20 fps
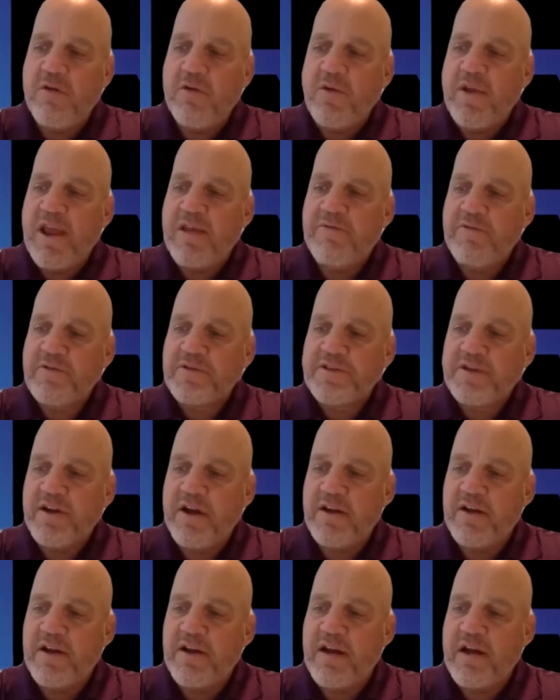when I first
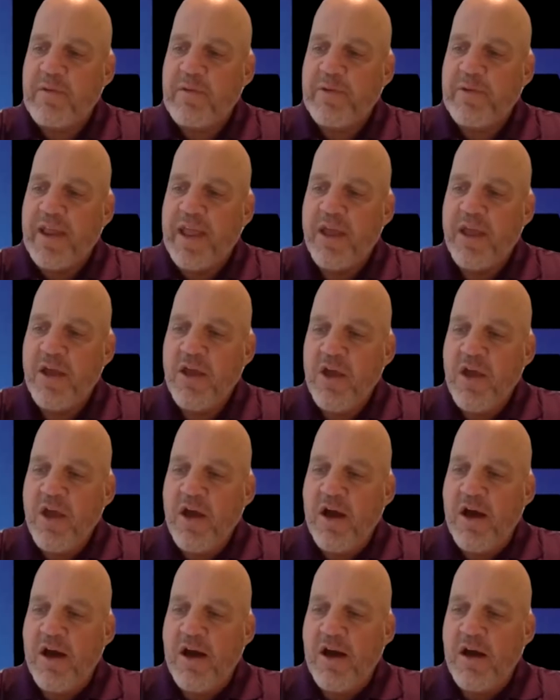started the company,
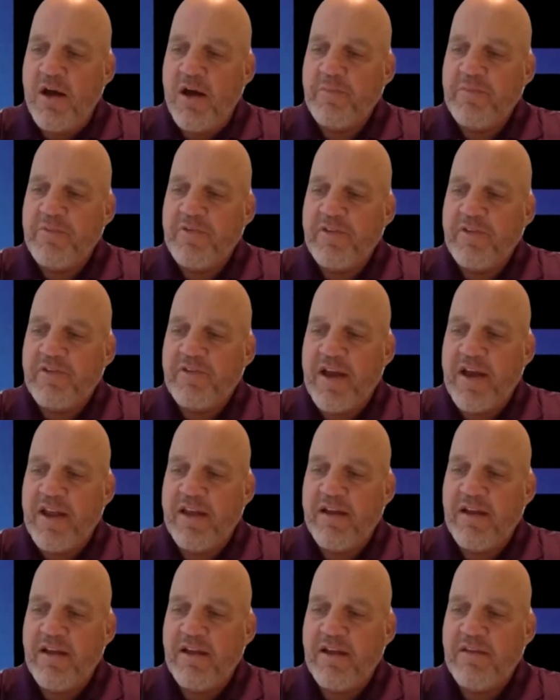just kind
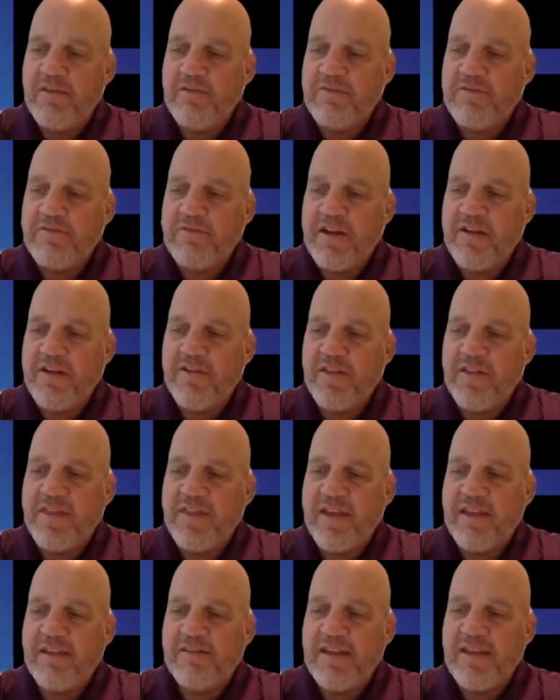of figuring
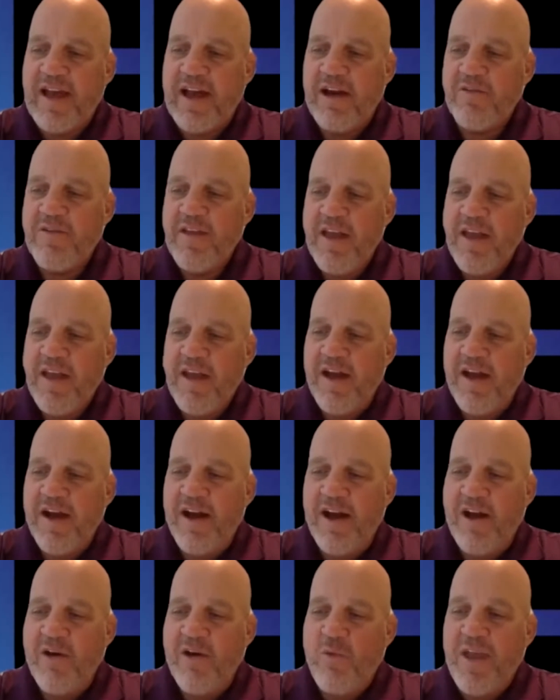things out,
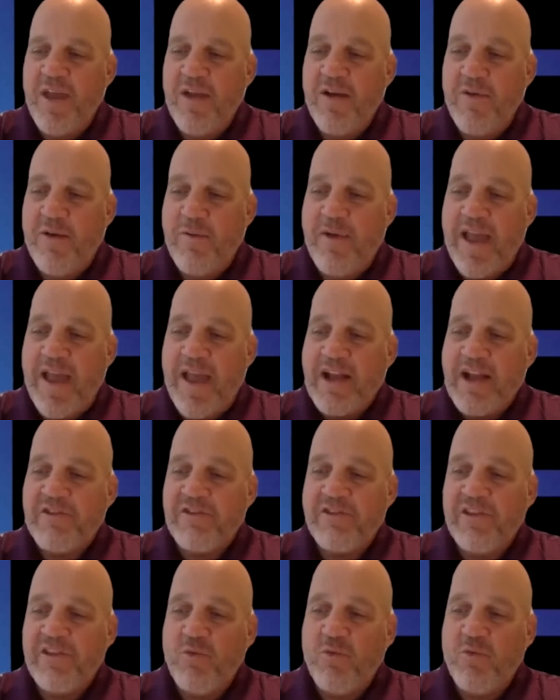we
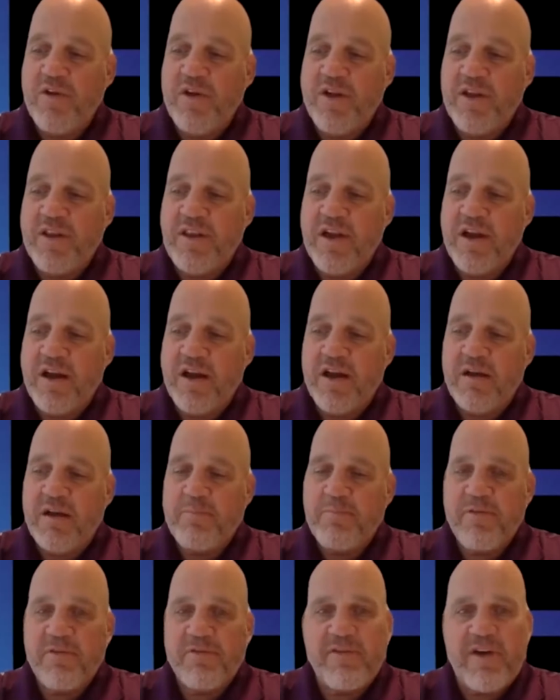actually would
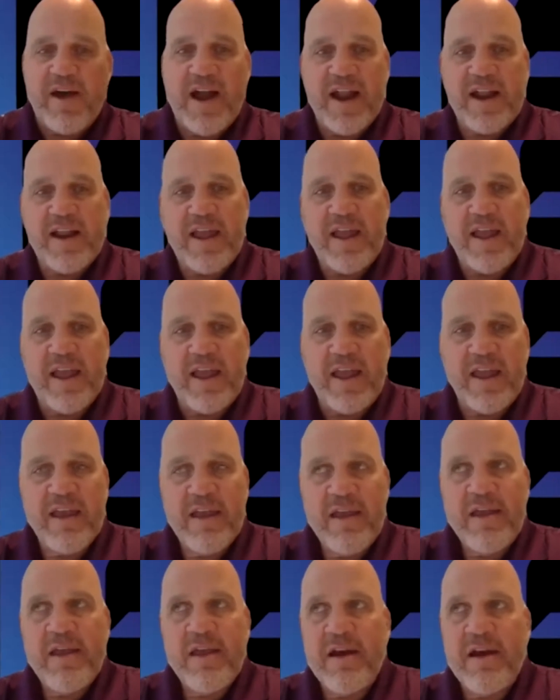provide a
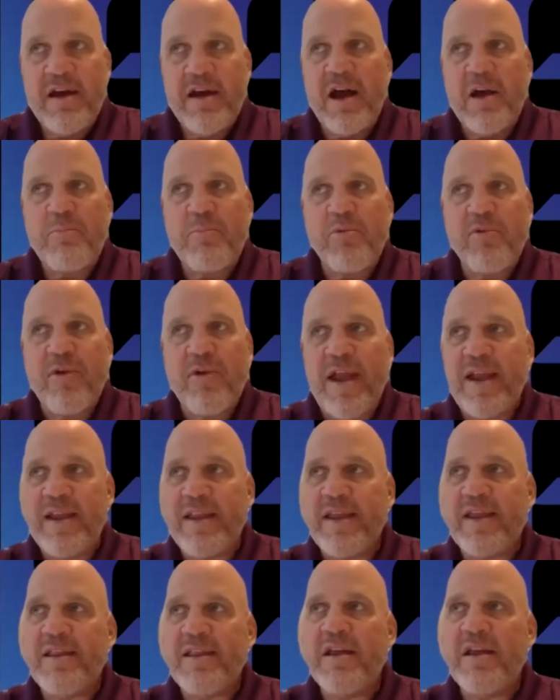
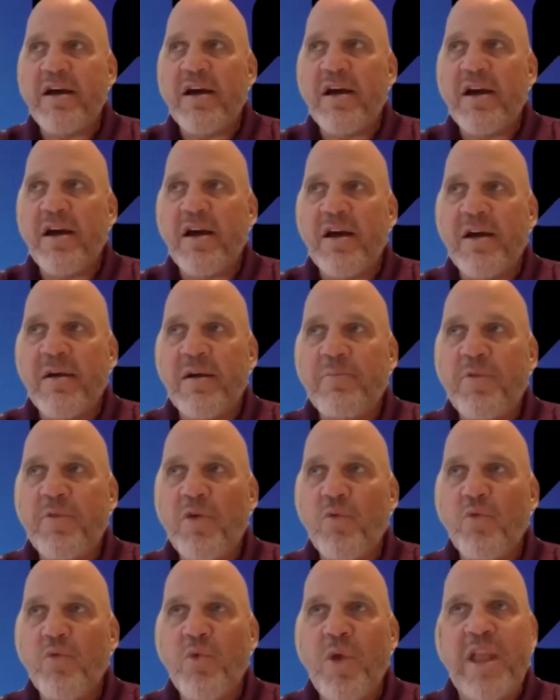branded
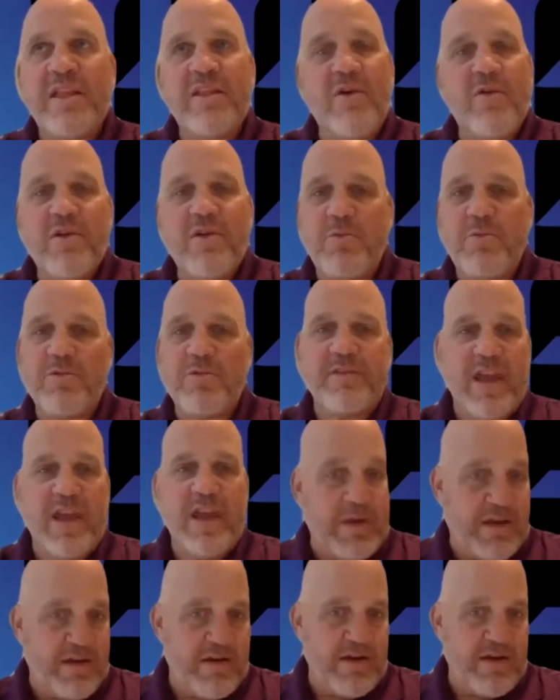reloadable
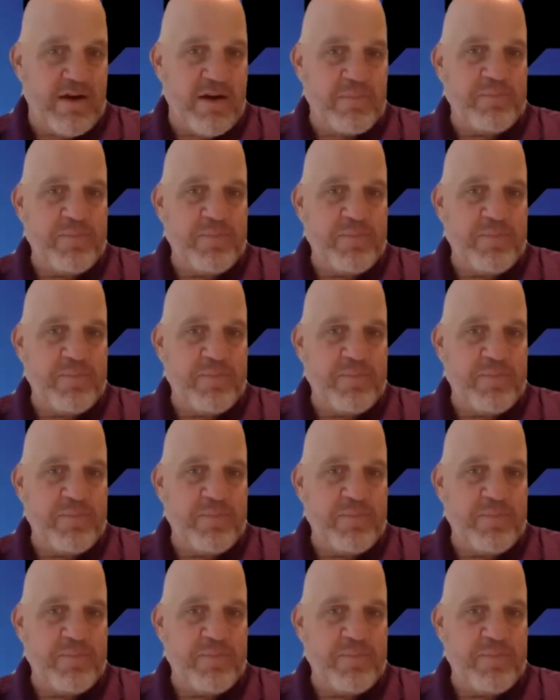debit card.